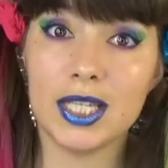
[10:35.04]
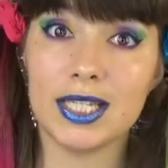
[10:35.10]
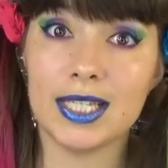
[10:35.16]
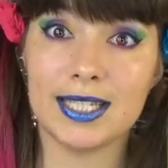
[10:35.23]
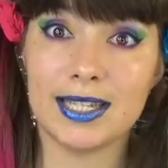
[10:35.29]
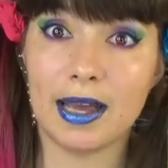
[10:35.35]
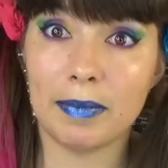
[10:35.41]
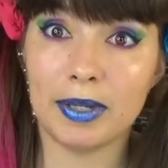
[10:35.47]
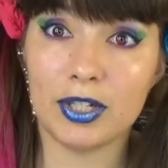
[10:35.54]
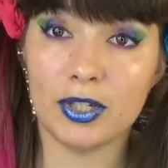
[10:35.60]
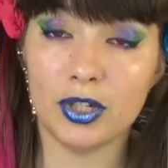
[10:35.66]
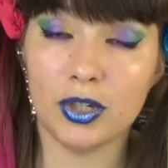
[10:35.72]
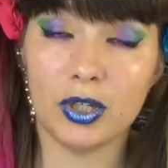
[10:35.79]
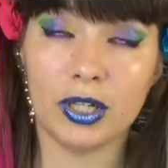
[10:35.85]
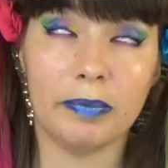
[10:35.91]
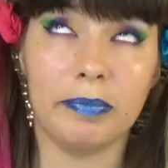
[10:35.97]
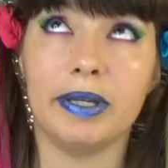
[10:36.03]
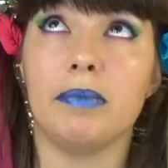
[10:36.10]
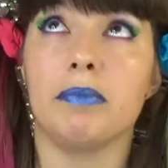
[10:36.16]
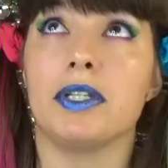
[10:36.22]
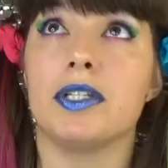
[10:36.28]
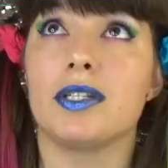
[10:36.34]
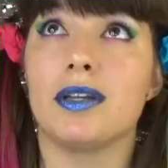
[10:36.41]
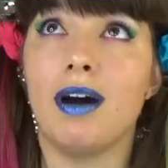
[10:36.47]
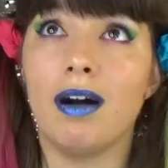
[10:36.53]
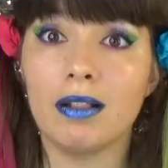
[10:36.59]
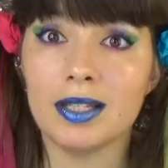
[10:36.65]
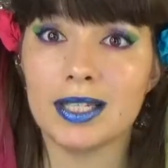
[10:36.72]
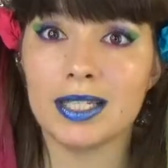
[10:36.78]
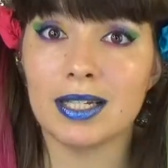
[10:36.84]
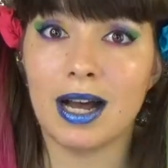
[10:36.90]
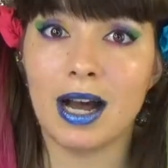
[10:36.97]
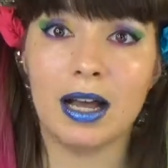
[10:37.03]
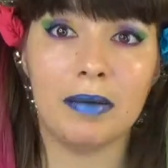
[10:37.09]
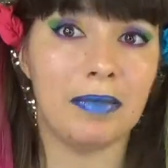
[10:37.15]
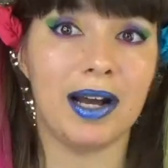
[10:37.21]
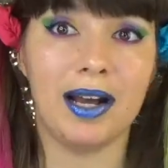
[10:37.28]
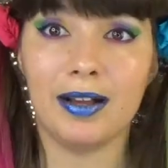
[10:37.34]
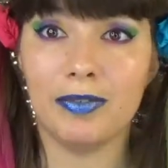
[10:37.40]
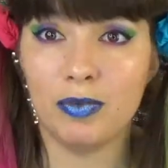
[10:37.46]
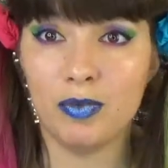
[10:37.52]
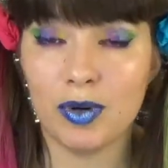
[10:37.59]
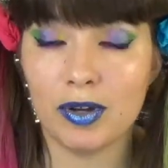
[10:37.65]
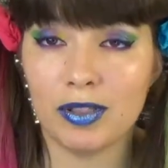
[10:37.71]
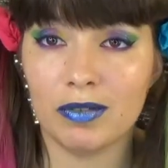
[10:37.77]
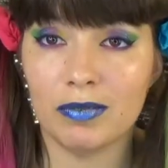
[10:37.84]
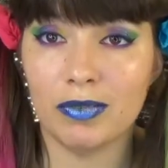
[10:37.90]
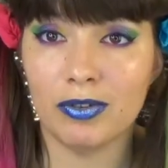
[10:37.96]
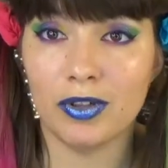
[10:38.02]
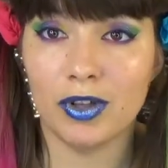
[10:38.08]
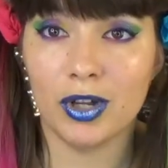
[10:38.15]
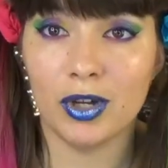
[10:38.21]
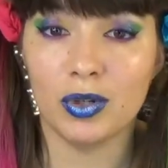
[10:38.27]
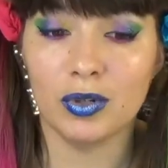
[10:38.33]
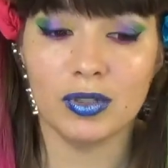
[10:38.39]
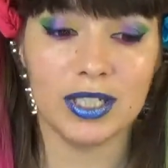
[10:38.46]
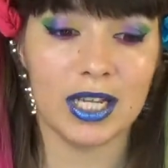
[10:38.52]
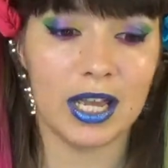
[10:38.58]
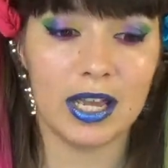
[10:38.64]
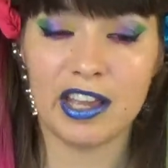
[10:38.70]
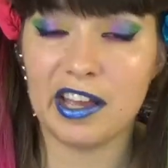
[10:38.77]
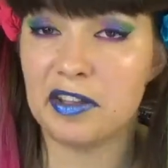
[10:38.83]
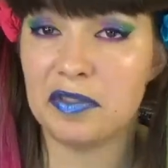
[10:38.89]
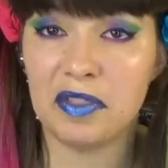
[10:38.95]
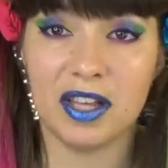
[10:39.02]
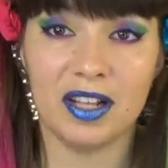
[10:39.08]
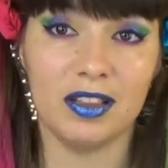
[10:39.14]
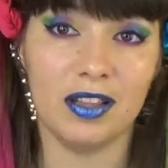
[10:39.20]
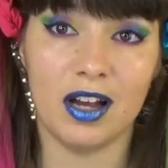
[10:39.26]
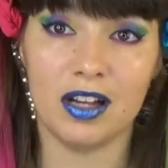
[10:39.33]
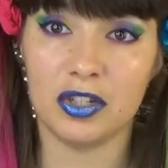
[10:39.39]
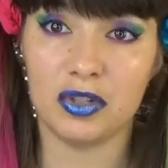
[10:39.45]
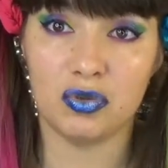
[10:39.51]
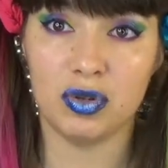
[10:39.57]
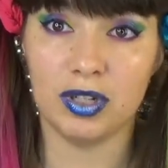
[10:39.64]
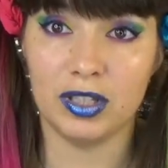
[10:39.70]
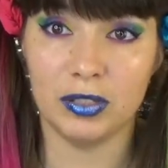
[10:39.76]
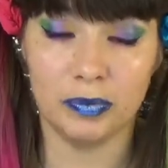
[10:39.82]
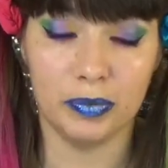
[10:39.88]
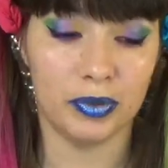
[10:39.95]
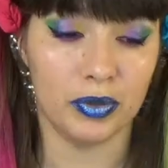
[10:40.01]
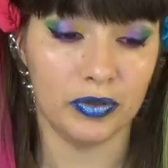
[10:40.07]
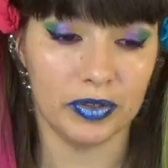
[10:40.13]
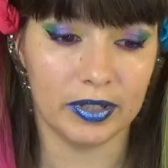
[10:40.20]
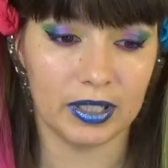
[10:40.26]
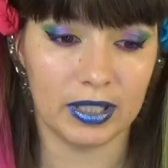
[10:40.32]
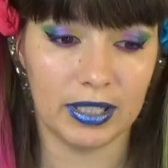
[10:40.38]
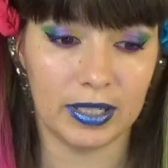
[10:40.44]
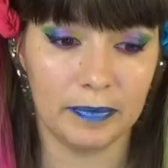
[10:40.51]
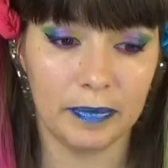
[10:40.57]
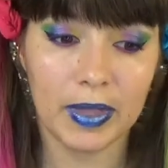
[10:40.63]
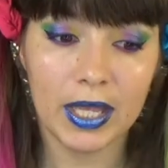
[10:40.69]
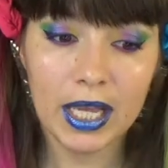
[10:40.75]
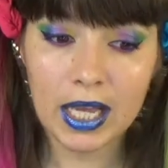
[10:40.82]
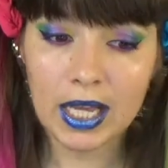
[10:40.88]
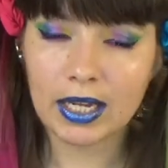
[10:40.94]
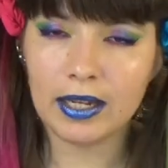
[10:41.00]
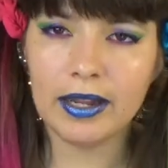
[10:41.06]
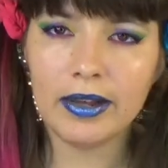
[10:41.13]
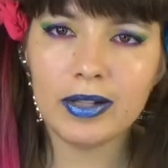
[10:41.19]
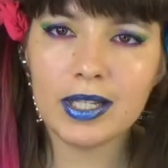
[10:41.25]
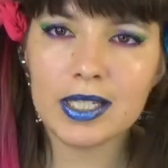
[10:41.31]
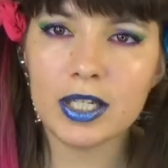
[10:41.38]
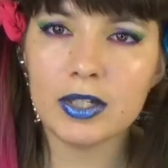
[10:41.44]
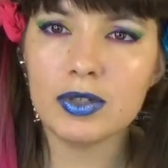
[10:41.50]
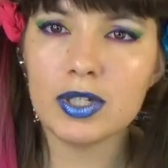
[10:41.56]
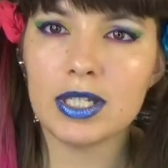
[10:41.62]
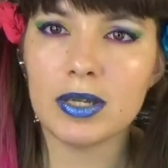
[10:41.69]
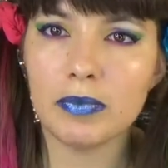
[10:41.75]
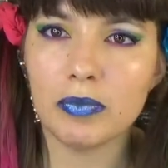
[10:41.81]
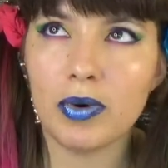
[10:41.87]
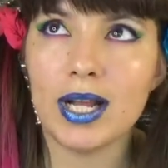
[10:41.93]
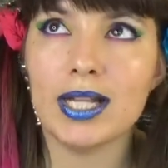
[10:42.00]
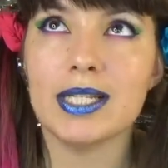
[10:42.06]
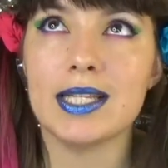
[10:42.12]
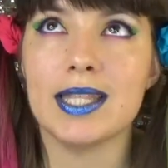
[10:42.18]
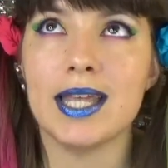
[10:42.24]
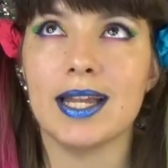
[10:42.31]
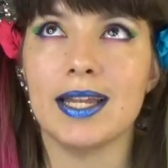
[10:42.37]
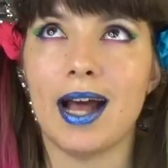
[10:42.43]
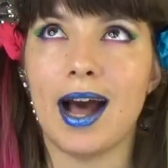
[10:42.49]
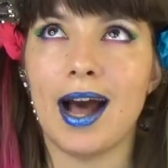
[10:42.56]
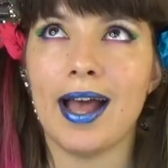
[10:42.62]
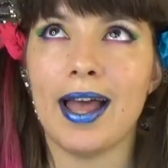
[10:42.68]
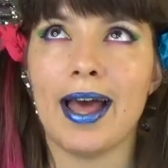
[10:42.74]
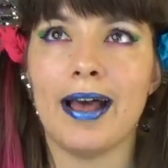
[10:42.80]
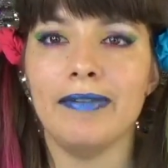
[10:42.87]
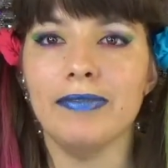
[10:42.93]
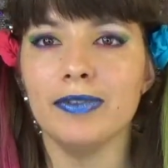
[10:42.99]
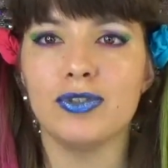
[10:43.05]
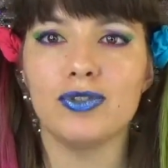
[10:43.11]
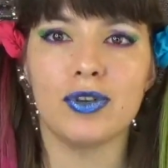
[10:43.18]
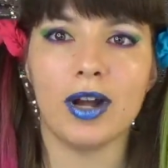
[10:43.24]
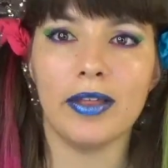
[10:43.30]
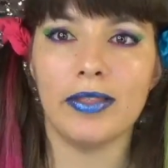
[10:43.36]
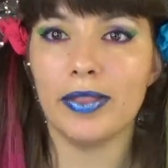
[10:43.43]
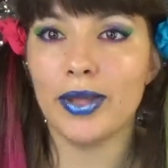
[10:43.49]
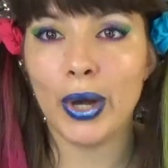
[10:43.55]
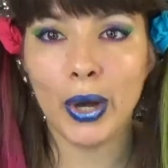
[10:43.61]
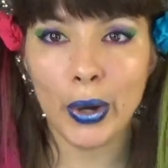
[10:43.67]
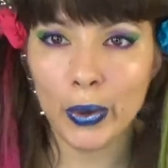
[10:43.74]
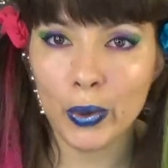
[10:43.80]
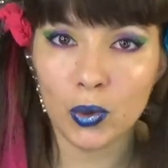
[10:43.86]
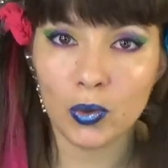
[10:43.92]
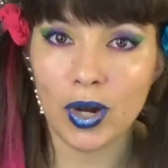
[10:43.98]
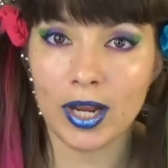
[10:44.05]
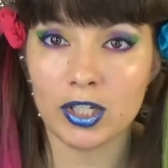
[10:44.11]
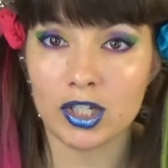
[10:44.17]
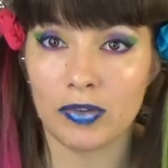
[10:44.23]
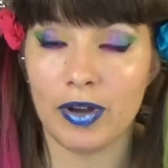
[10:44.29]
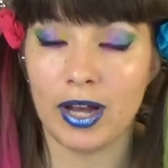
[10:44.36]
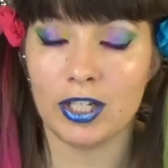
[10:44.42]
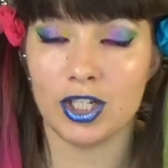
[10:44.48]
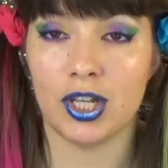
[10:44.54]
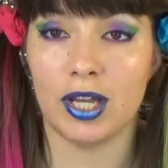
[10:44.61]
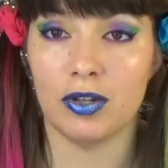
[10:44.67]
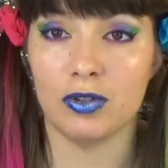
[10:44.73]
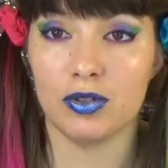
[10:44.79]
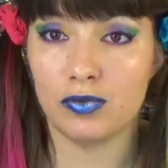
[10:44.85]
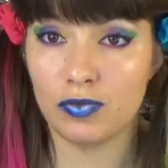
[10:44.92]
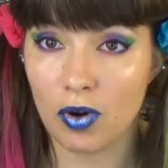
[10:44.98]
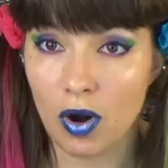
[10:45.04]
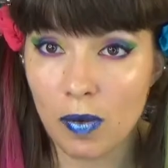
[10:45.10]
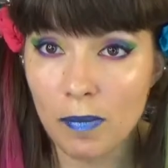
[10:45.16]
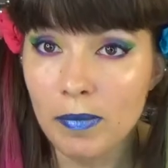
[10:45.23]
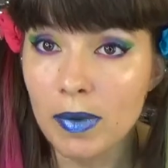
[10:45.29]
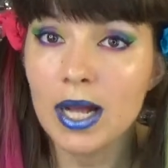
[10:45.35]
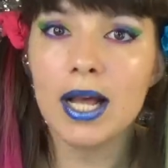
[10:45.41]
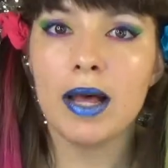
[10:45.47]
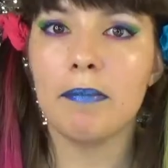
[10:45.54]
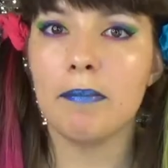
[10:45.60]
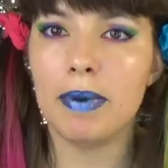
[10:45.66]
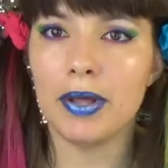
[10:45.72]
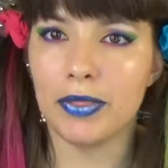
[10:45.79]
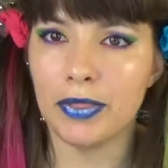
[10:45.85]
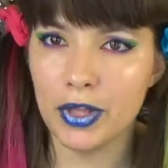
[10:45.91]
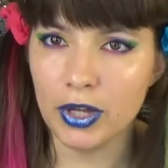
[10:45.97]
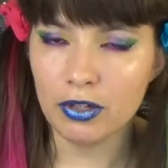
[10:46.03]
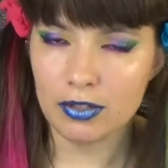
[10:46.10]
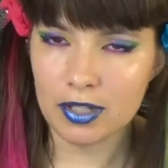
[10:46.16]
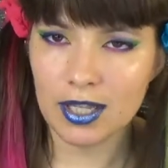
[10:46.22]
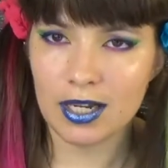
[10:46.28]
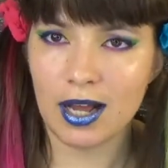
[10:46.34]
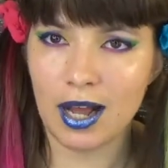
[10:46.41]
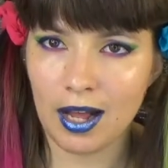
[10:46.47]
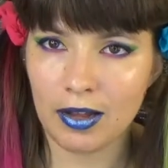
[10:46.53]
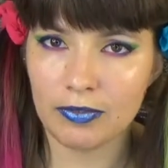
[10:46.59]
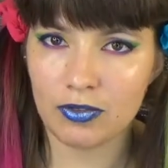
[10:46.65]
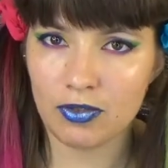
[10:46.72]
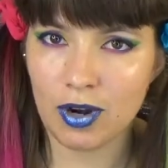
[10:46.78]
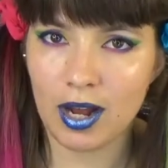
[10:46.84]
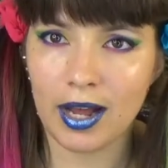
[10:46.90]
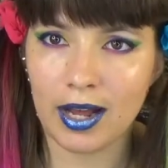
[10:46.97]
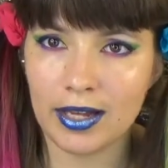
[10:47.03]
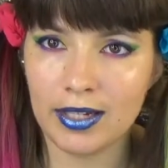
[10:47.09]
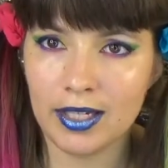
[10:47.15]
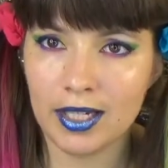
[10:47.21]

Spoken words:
Tammy Tanuka pigments all the time. I have worn them for the whole day and they last really perfectly. Now let's go to some brands that I haven't tried the whole range of eyeshadows from, but those that I've tried